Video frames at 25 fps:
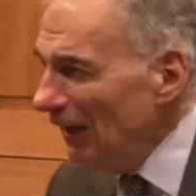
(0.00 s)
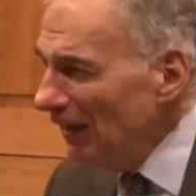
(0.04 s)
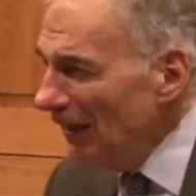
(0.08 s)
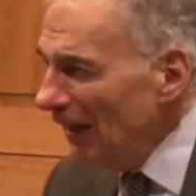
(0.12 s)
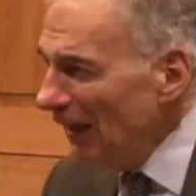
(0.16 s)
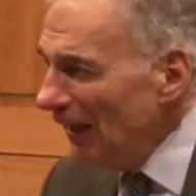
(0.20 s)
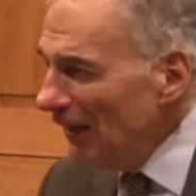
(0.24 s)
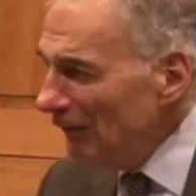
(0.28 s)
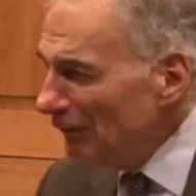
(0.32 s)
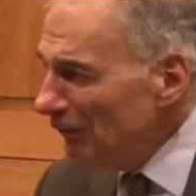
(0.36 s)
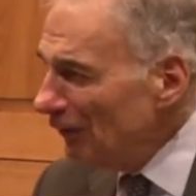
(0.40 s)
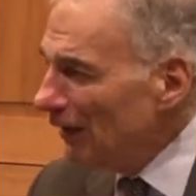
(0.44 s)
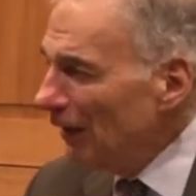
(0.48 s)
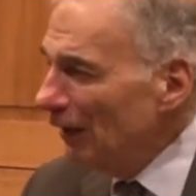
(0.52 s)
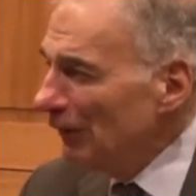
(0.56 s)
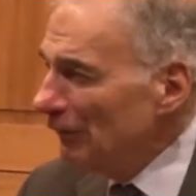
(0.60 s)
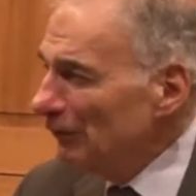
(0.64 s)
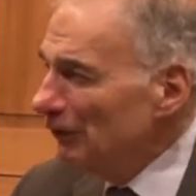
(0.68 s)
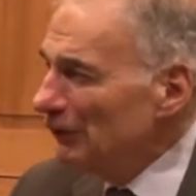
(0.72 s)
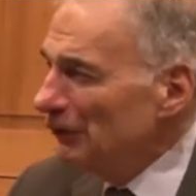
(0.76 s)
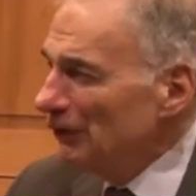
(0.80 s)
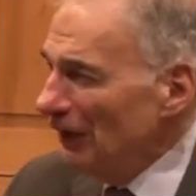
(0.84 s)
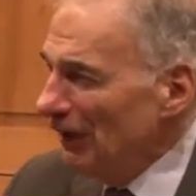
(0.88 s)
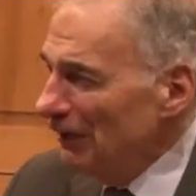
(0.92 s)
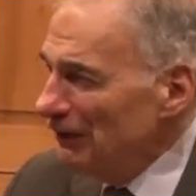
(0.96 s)
have a
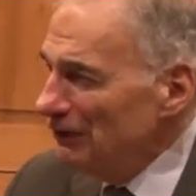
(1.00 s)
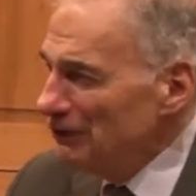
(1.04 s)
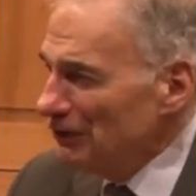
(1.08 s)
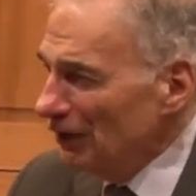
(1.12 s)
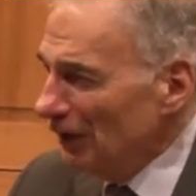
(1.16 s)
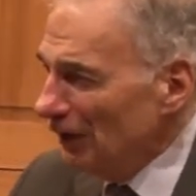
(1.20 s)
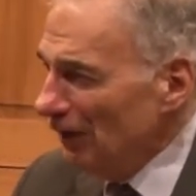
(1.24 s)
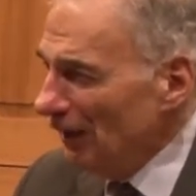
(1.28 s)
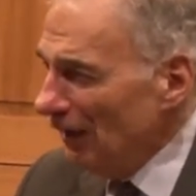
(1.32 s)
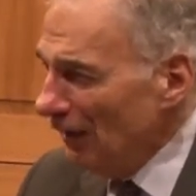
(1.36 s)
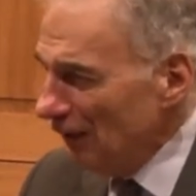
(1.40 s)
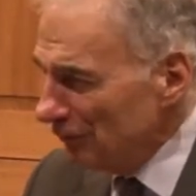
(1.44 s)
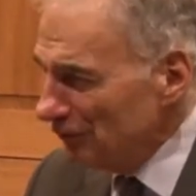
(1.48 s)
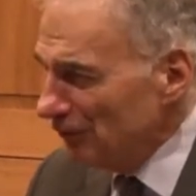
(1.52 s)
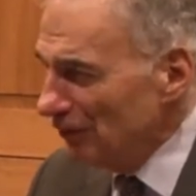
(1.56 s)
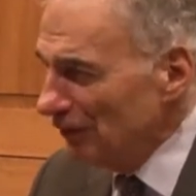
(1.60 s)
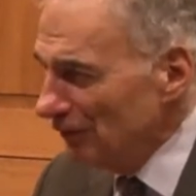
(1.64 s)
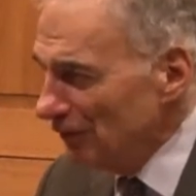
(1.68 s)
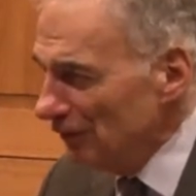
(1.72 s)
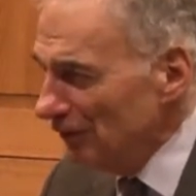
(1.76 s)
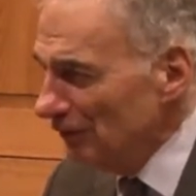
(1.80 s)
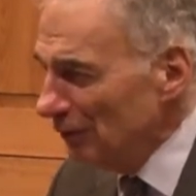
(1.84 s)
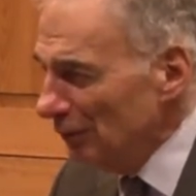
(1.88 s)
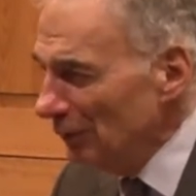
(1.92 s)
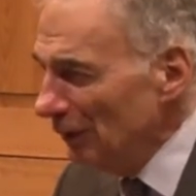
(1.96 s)
conversation after
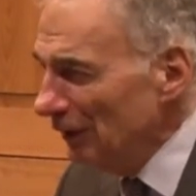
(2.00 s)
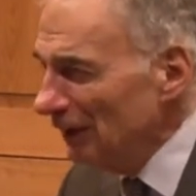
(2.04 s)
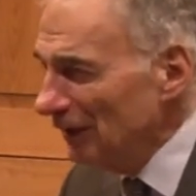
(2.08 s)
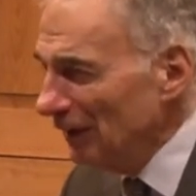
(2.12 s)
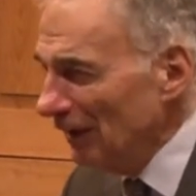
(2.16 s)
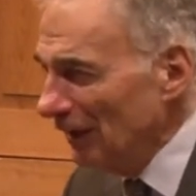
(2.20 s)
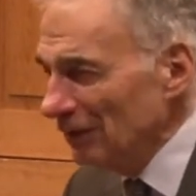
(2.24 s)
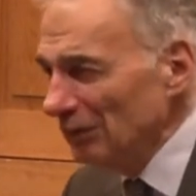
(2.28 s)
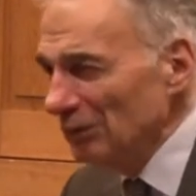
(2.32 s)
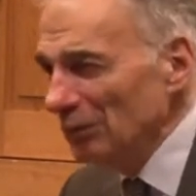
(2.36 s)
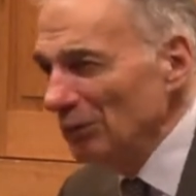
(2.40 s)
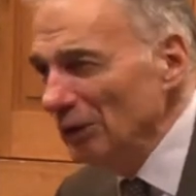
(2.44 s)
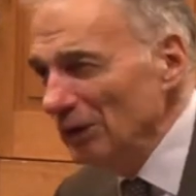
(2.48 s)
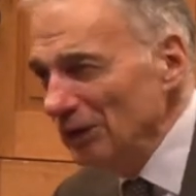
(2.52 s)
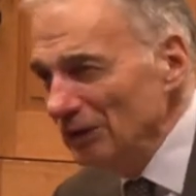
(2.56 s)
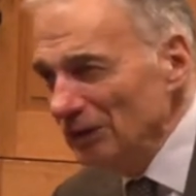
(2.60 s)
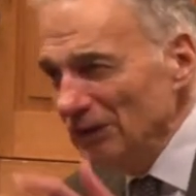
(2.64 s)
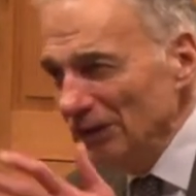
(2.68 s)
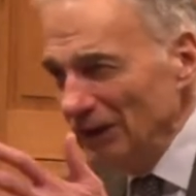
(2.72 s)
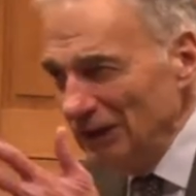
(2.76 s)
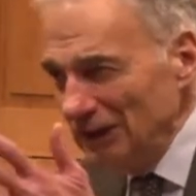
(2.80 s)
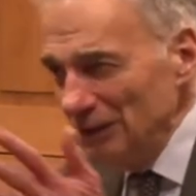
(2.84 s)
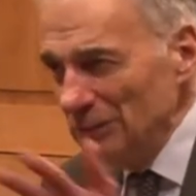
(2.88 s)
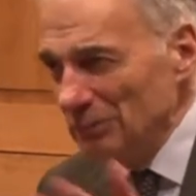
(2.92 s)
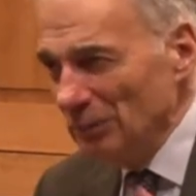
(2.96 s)
the weekend
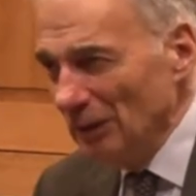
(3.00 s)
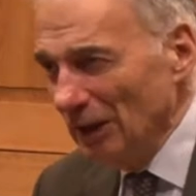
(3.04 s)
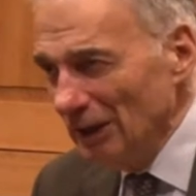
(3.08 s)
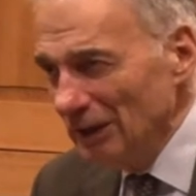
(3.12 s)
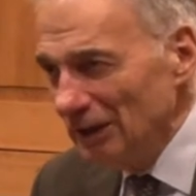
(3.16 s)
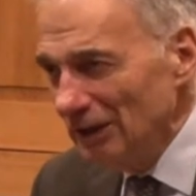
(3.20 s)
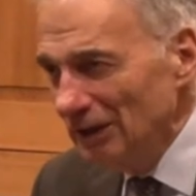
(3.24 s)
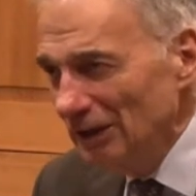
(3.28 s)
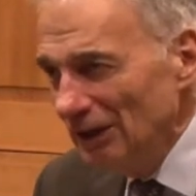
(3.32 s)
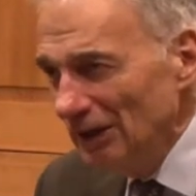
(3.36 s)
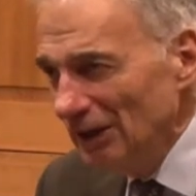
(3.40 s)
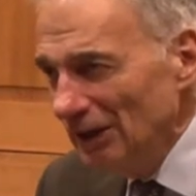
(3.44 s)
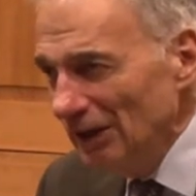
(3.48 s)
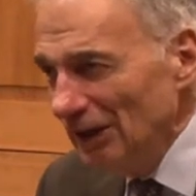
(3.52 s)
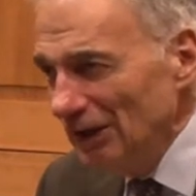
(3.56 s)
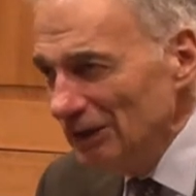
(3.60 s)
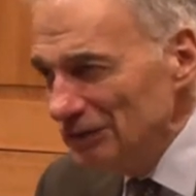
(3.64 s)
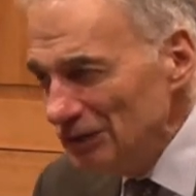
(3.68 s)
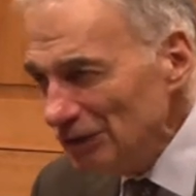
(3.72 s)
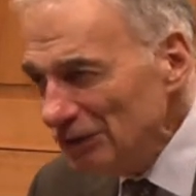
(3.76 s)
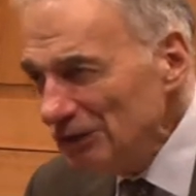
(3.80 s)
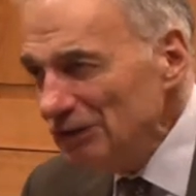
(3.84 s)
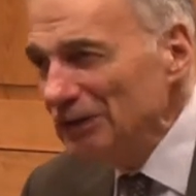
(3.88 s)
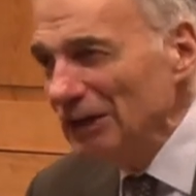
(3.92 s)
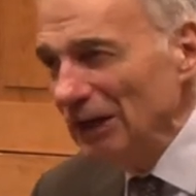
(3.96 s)
with anybody,
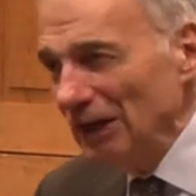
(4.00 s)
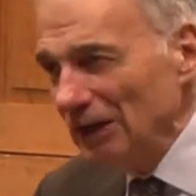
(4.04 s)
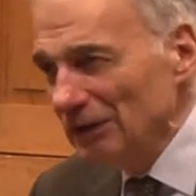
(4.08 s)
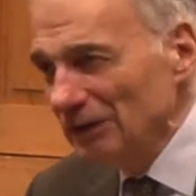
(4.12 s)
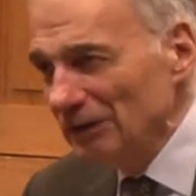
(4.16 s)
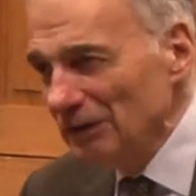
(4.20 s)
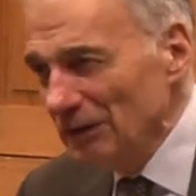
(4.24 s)
just tell